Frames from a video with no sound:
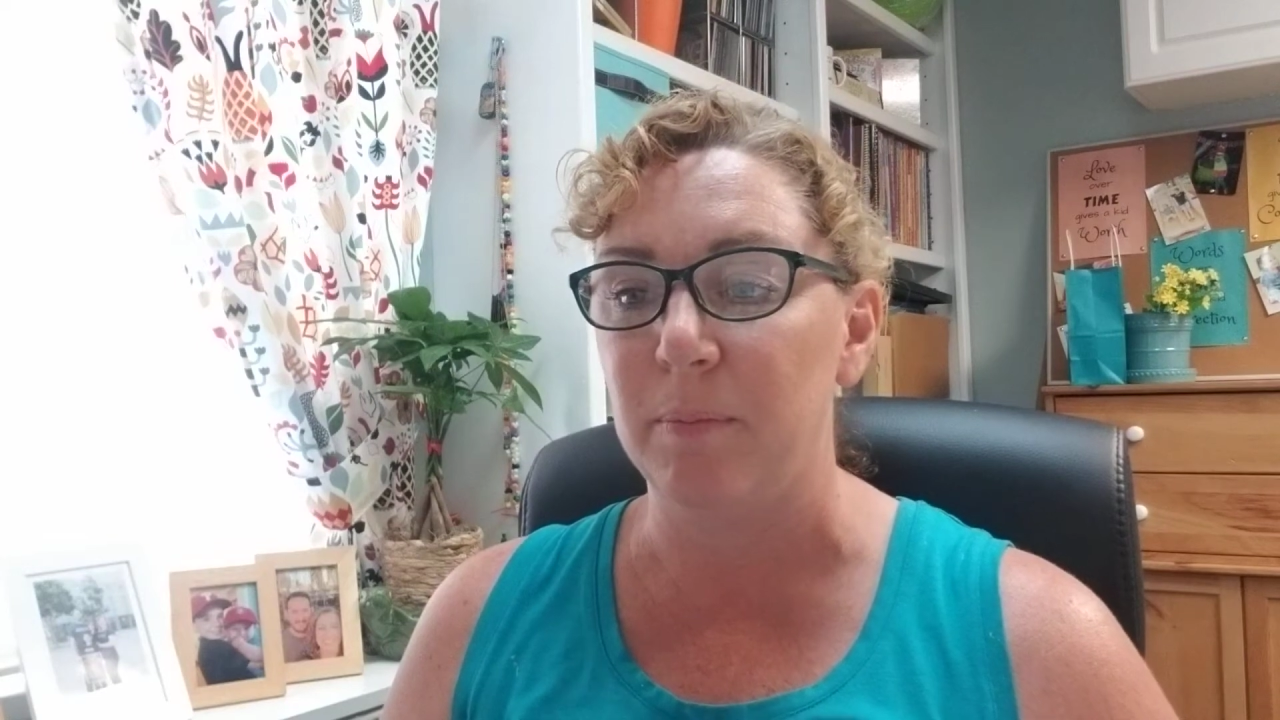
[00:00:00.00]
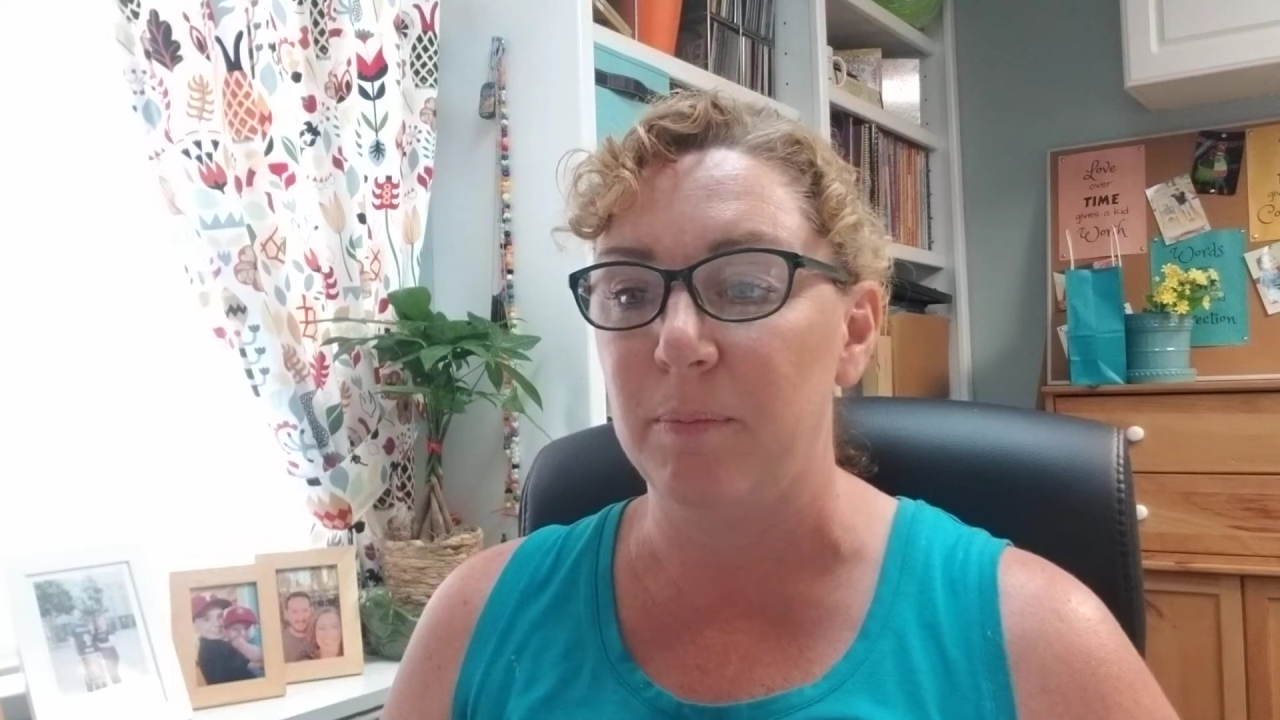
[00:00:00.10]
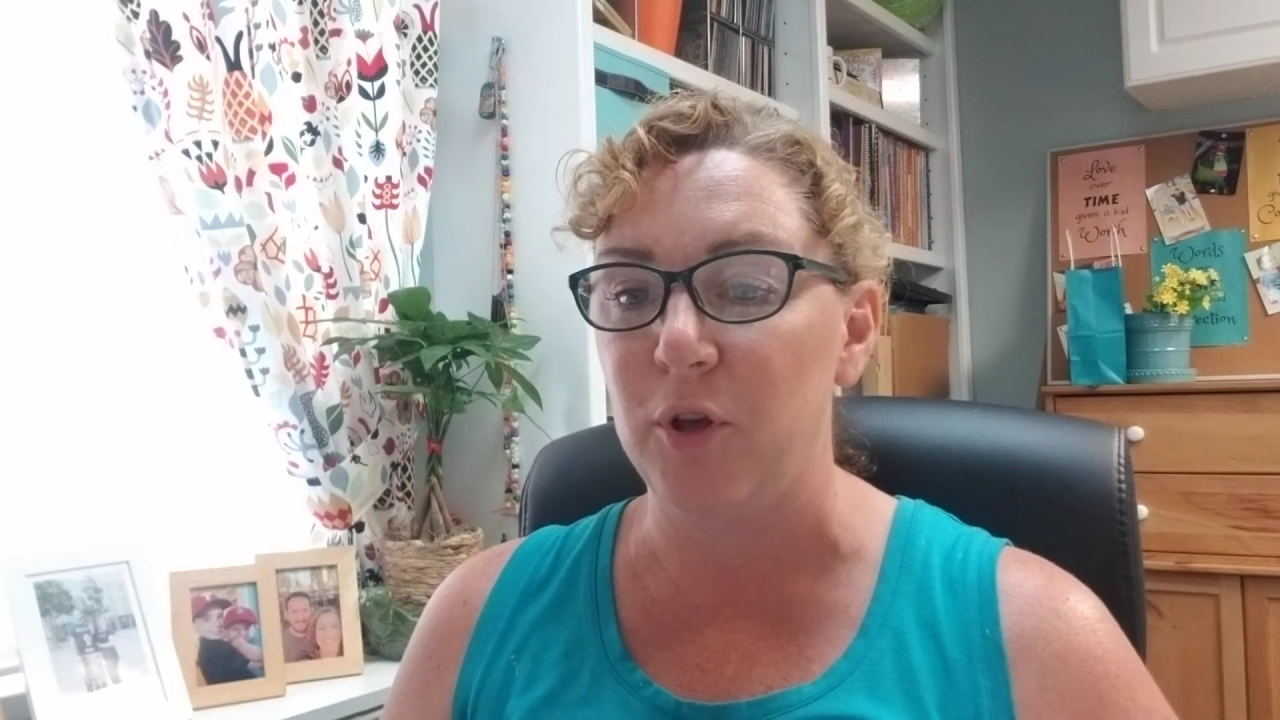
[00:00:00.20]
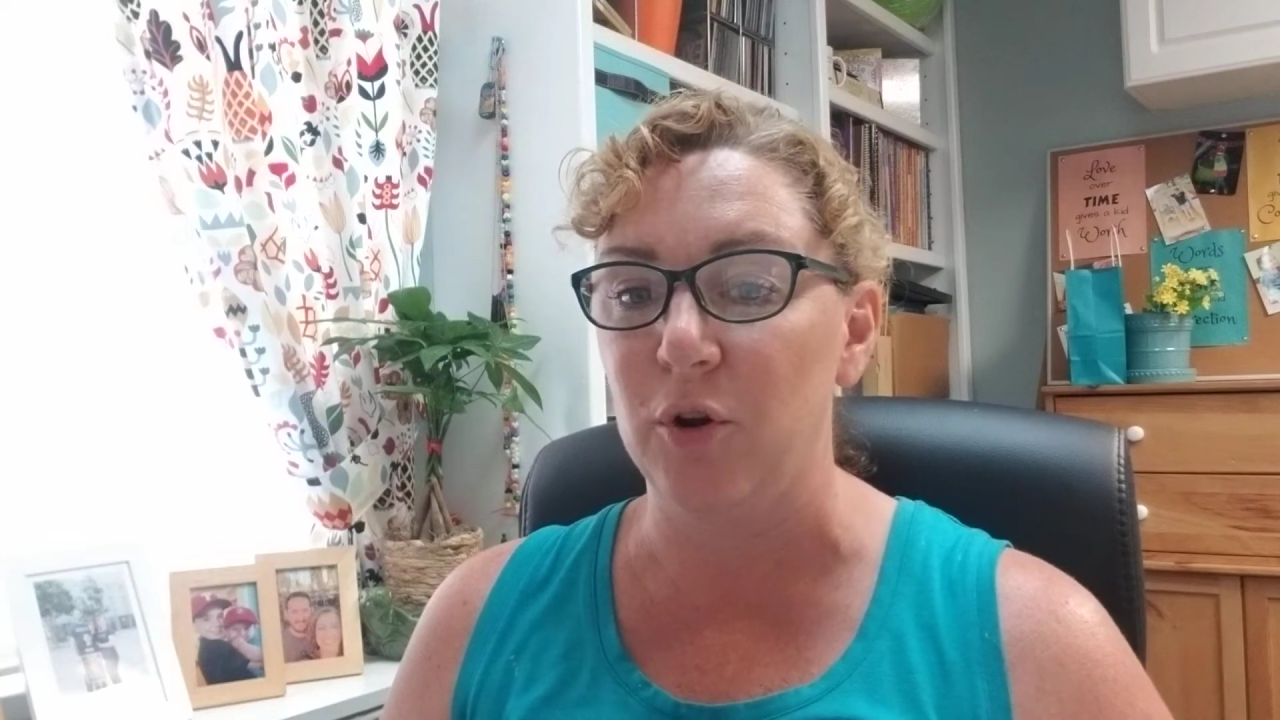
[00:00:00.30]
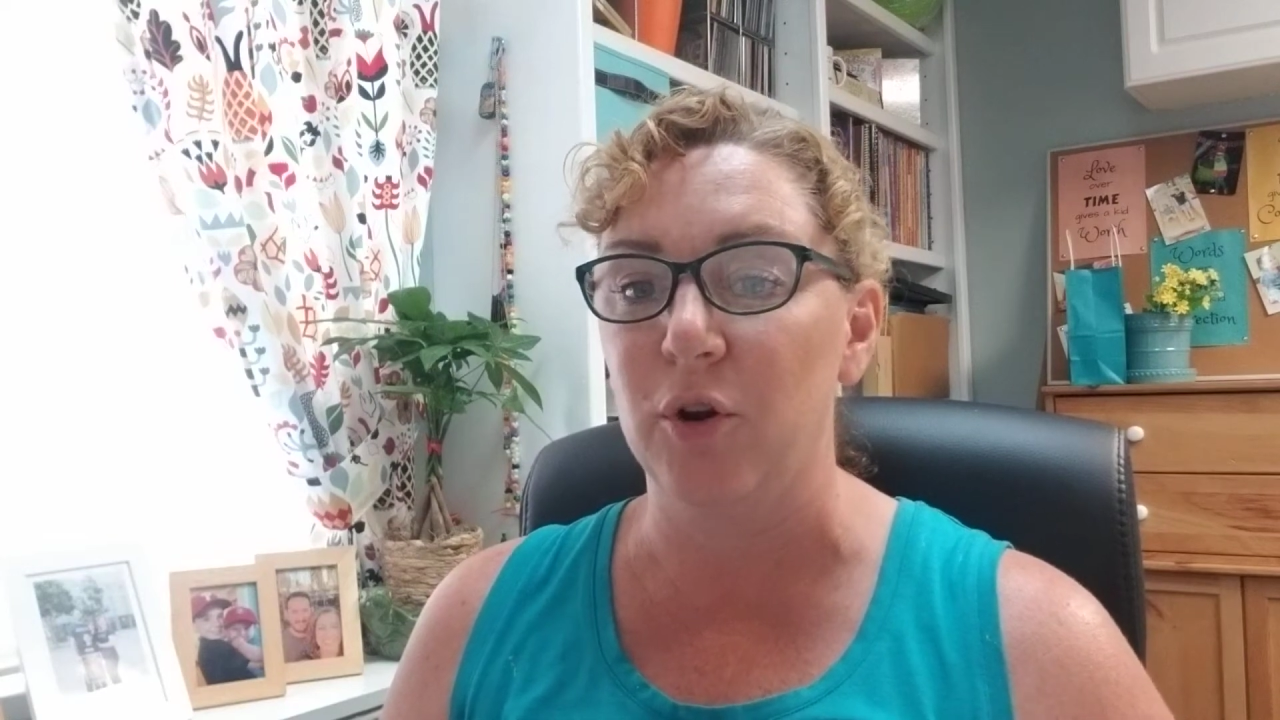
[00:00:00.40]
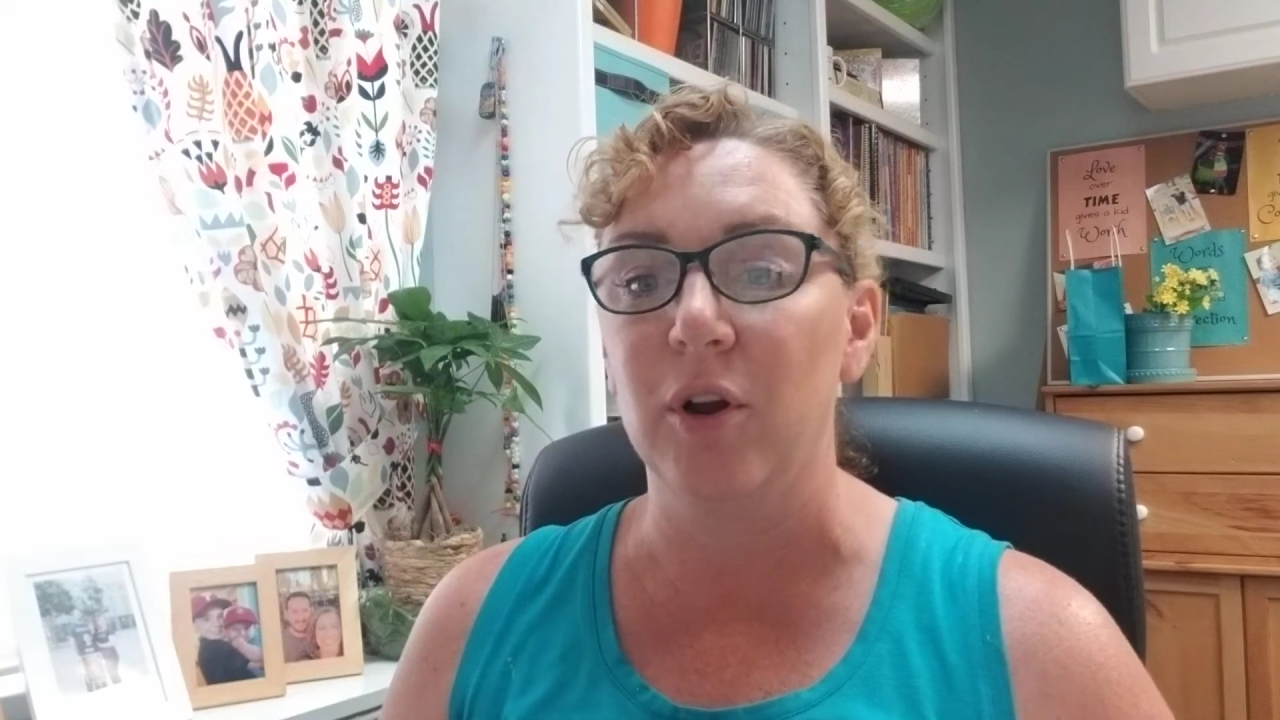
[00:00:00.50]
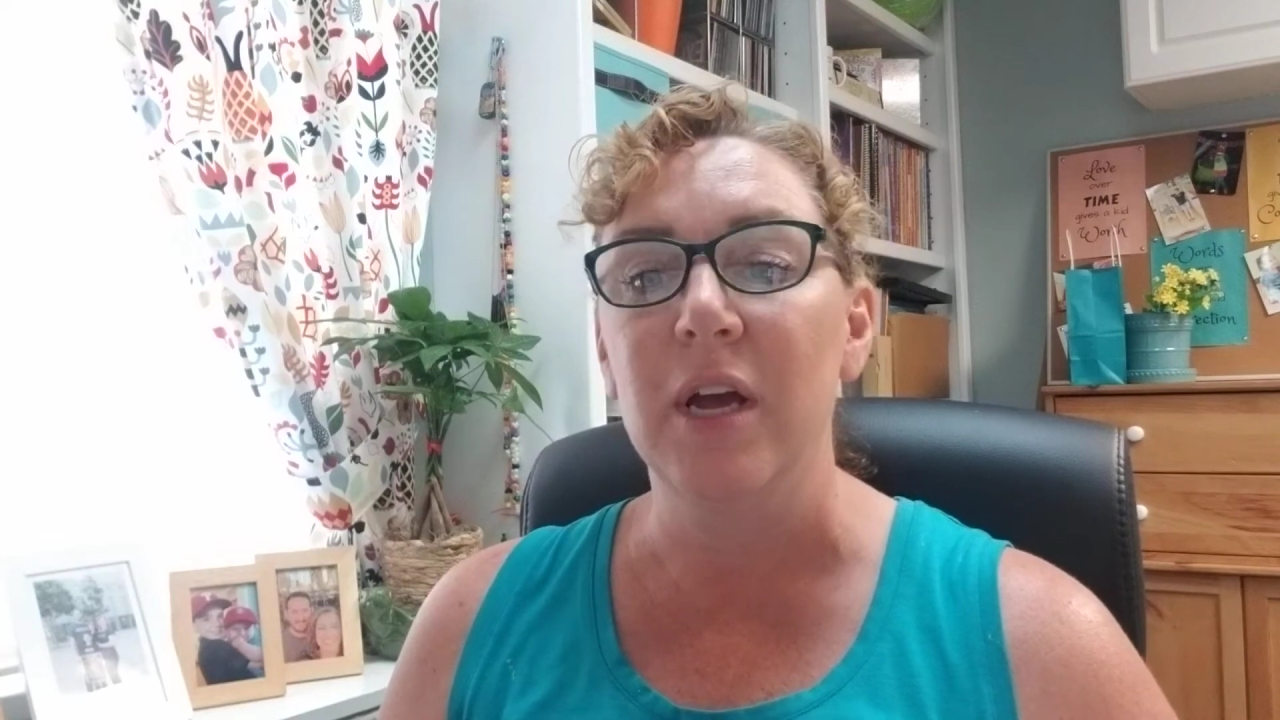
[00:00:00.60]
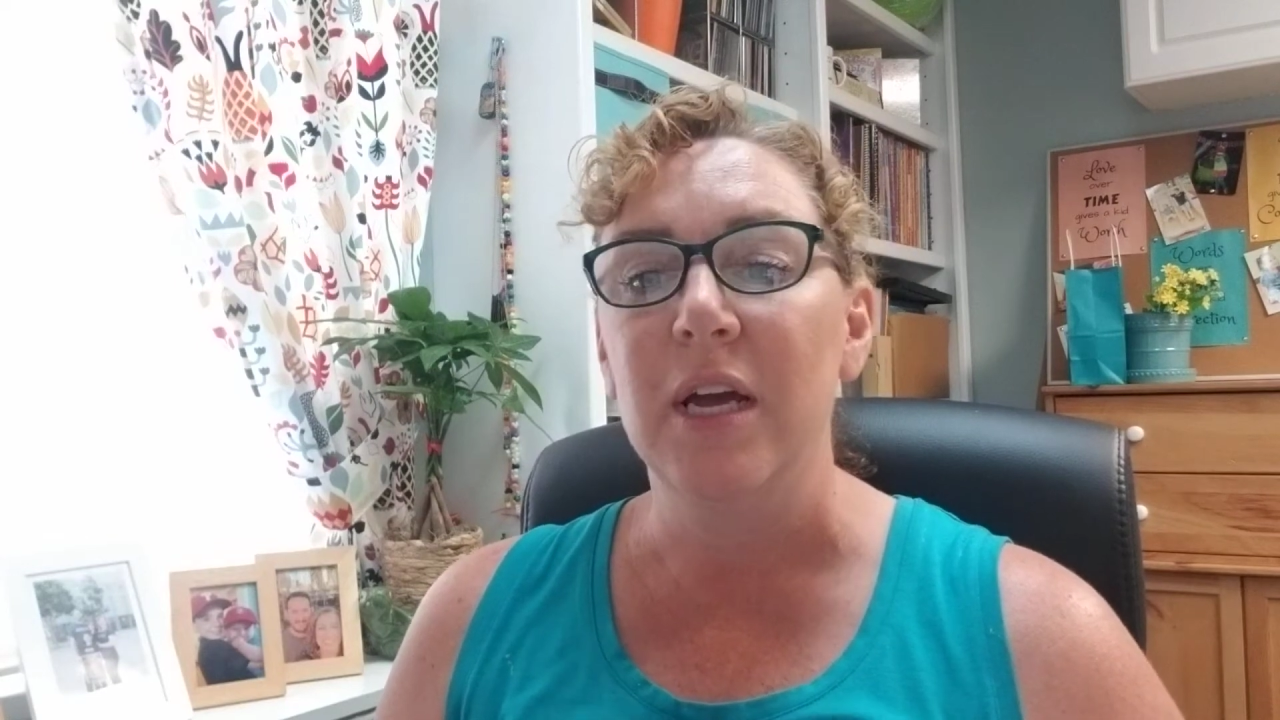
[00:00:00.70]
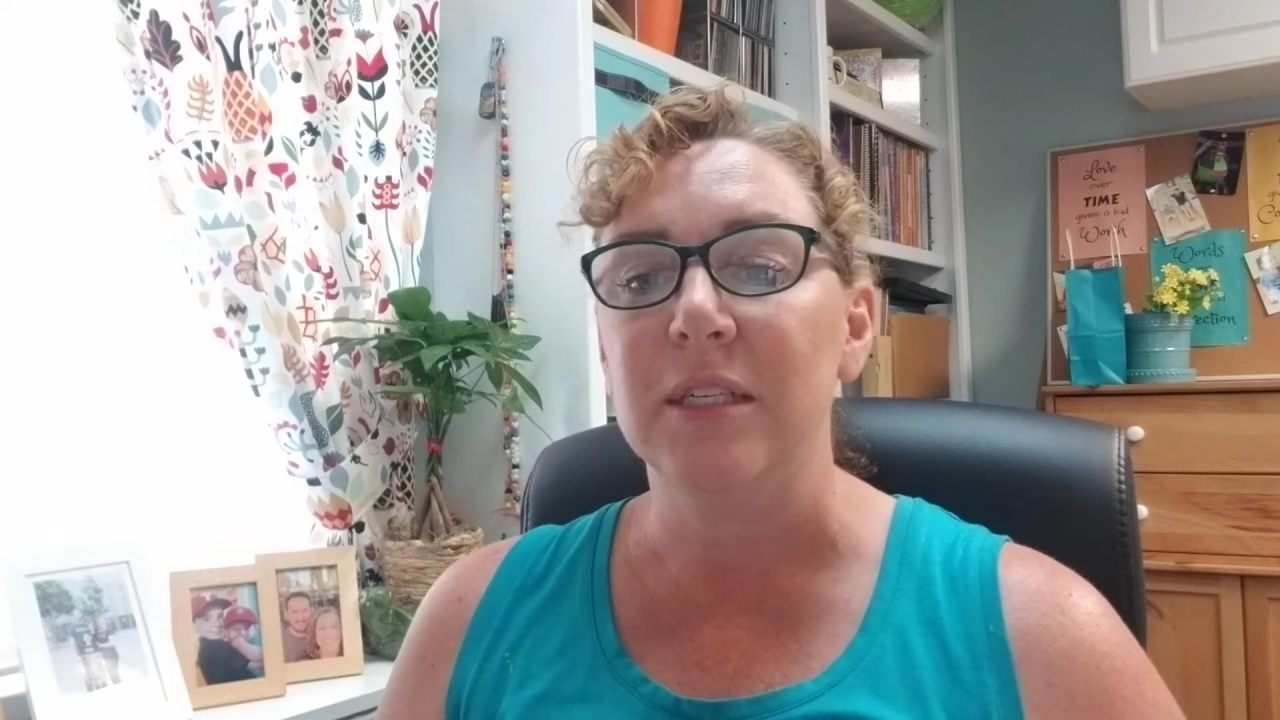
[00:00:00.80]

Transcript: pure,